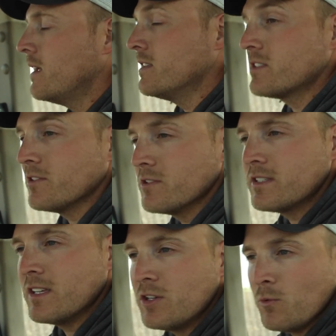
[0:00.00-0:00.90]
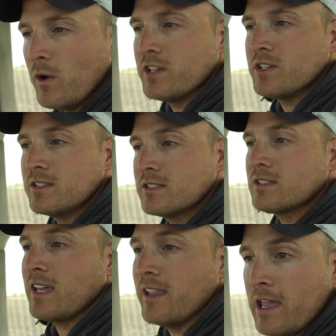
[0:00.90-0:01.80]
In certain
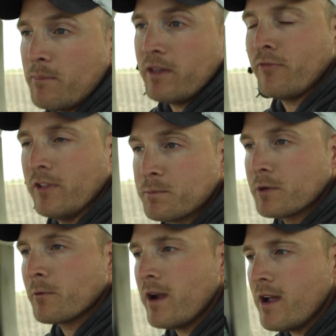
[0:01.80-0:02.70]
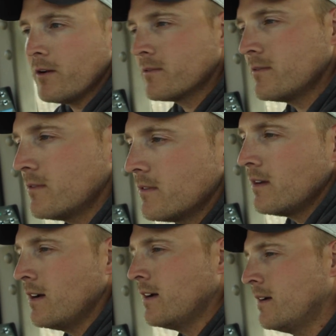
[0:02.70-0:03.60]
situations, can they be flipped around?
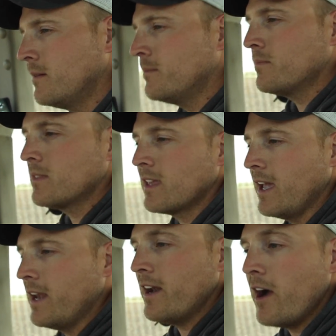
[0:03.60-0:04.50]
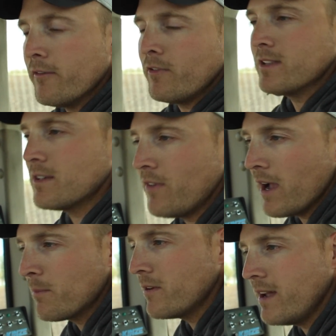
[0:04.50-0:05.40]
Can an offensive
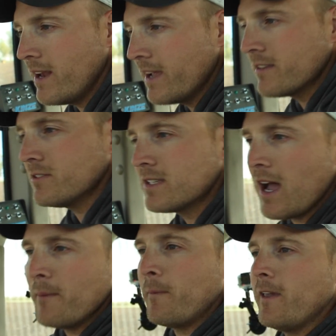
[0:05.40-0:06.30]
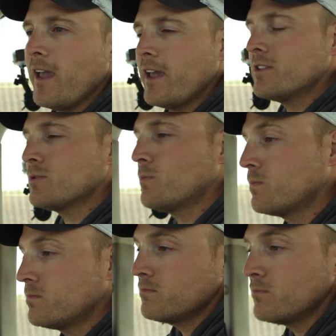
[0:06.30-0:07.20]
hybrid that handles high pH
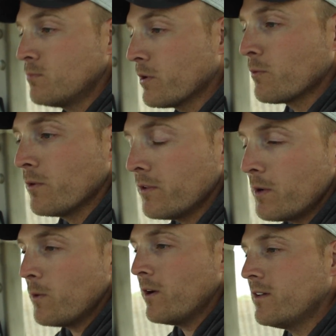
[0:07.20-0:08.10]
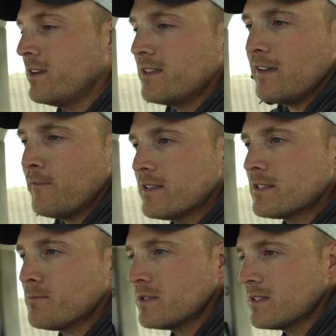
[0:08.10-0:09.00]
work really well in a
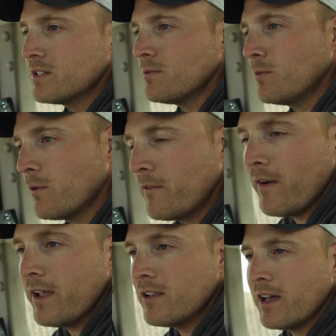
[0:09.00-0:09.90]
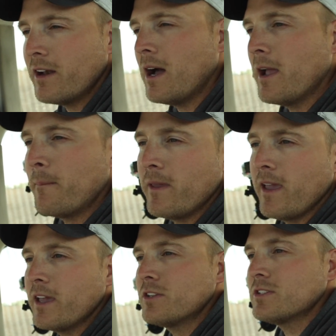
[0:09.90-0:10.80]
defensive position where we find a lot of high
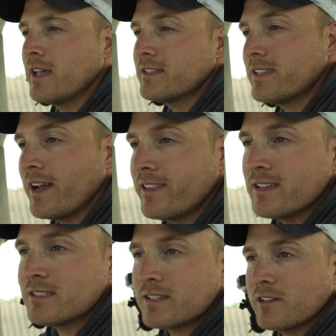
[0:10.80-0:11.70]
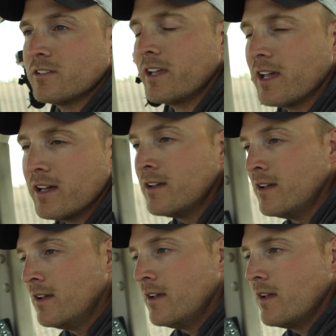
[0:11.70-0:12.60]
pH that's not necessarily a
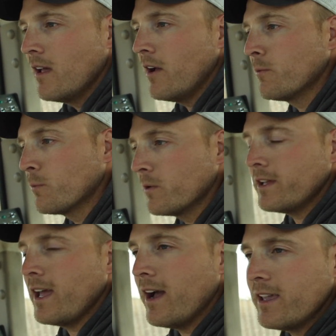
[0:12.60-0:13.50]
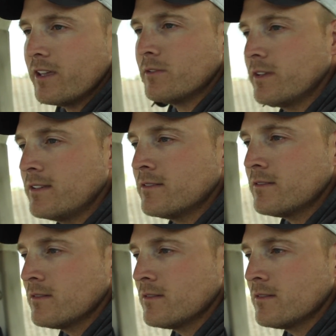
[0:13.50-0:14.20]
really high yielding